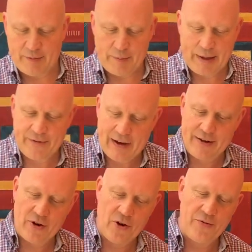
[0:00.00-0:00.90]
I'm a big
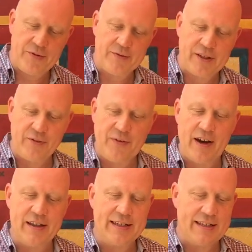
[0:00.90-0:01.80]
favourite of, that you'll
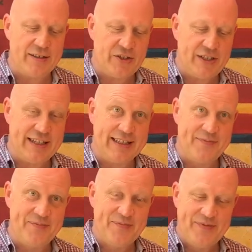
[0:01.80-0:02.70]
find at Cheddar Cheese,